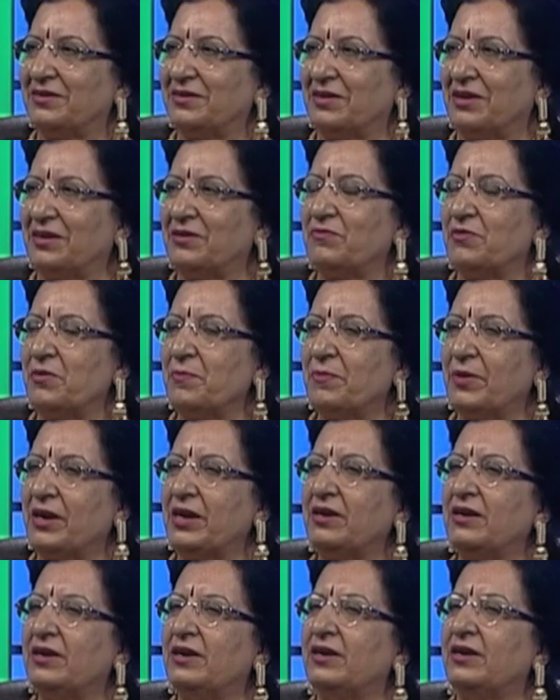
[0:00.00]
that
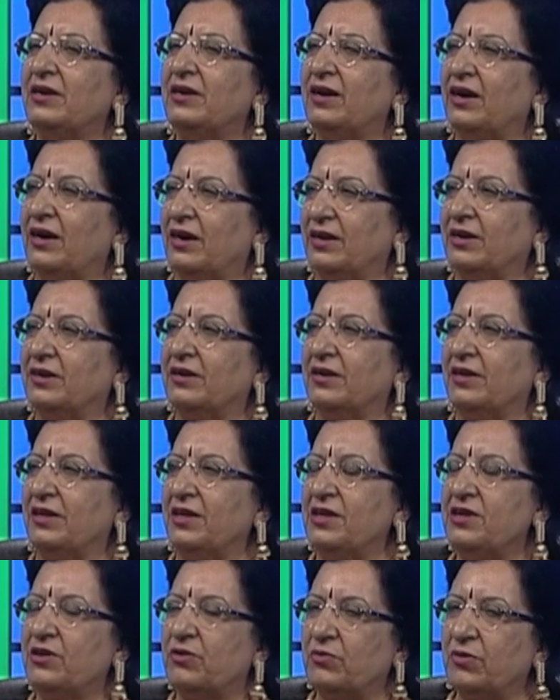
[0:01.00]
women are
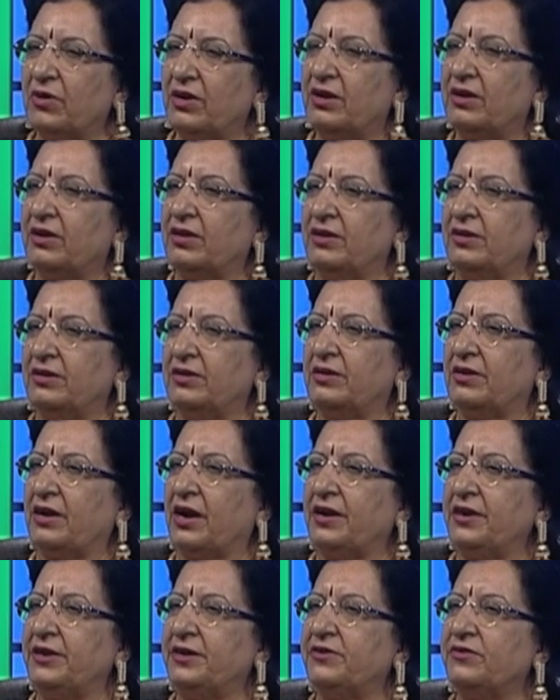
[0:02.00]
equal uh,
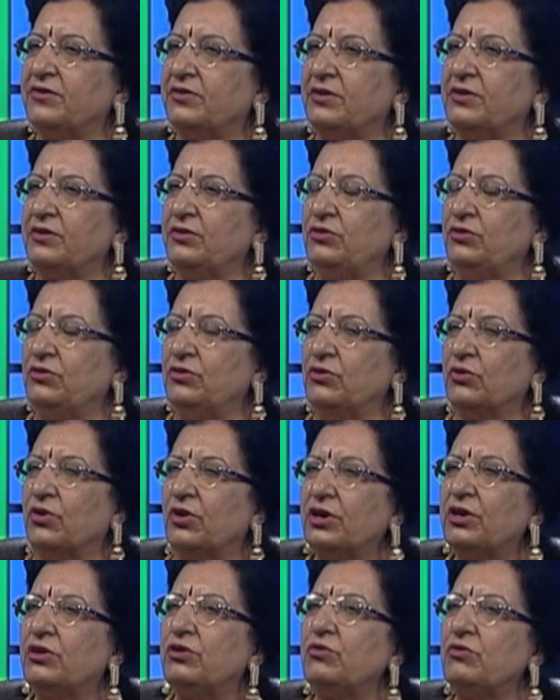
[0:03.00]
rights
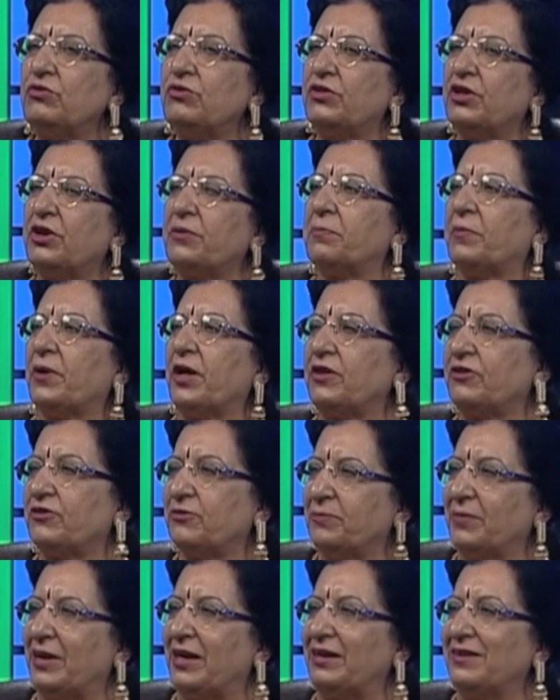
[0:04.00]
not to surpass
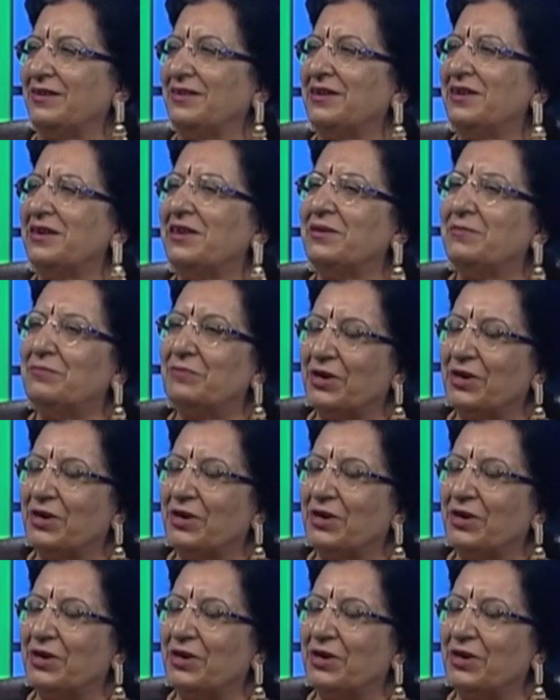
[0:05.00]
men, mm -hmm.